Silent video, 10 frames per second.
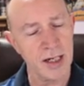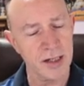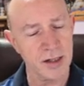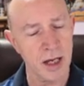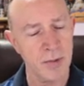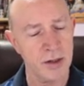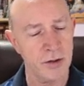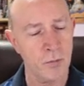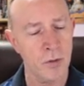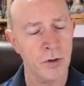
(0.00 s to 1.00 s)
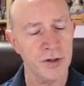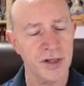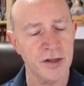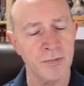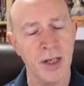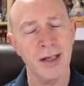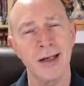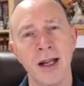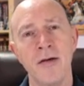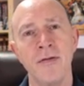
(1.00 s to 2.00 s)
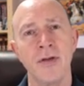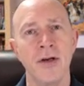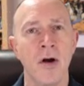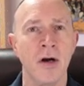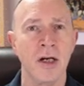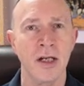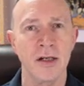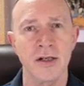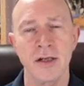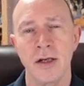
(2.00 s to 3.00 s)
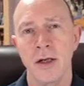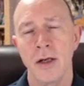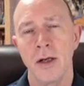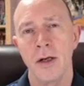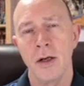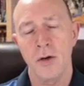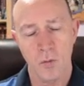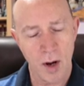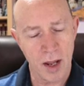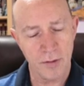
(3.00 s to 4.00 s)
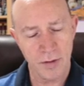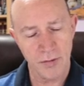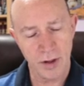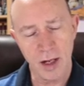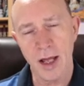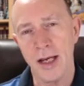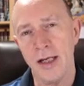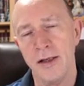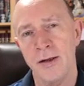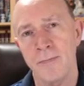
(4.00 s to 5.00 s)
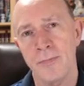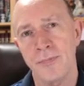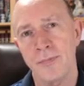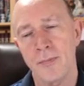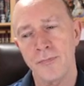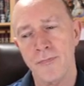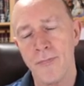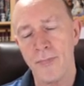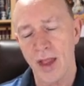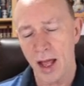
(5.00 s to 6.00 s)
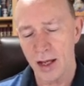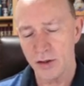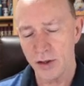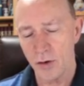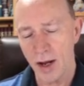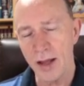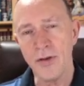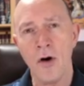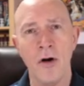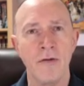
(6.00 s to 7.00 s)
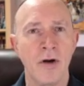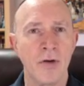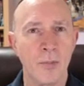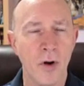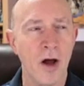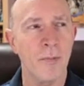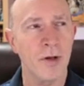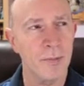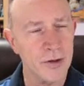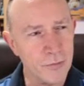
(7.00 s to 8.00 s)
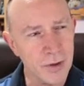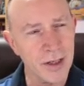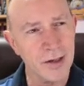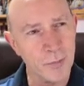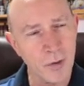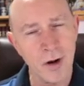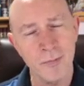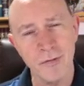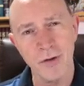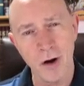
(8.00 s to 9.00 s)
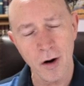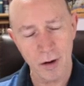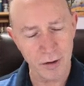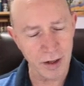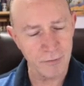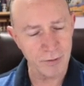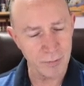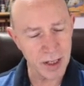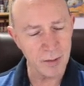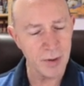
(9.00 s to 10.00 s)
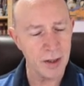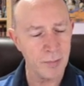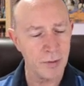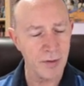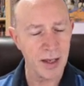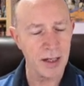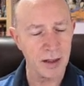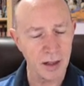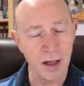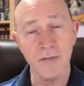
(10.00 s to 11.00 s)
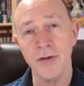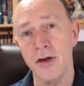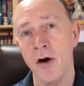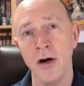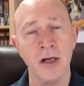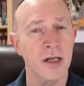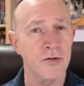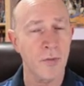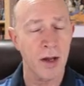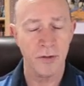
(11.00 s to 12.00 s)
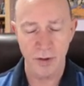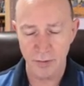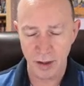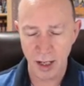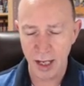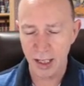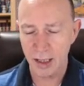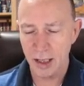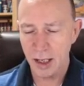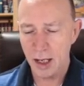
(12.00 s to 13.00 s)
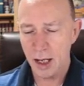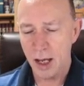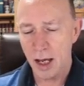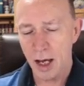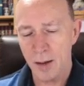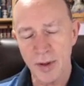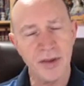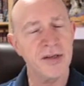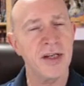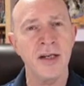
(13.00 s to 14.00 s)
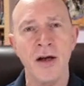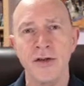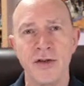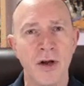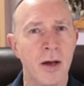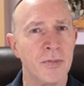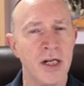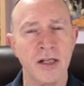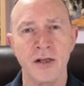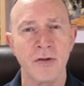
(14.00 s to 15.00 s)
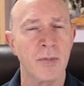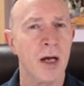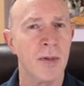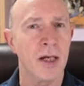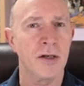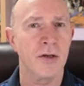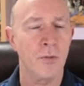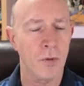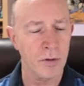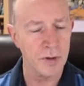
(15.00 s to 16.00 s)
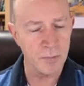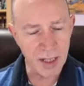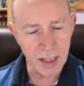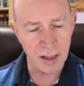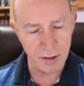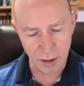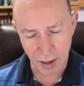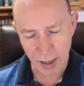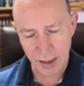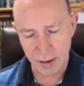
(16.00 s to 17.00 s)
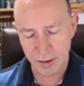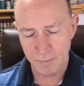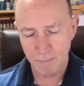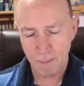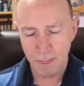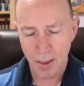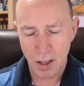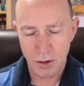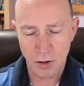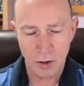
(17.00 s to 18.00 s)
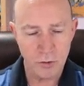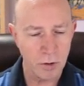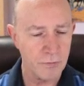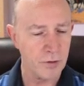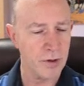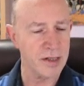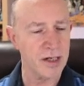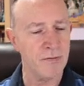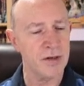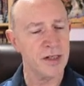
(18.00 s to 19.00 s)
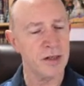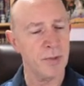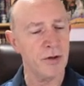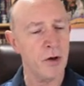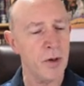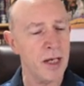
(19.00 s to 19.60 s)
has come into the world, it says men love the darkness rather than the light. And so, at the heart of every problem is really the problem of the heart. And for many people, they love the darkness rather than the light uh, but this did not stop Jesus from coming into the world and being the light. John 12, 37 says, But though he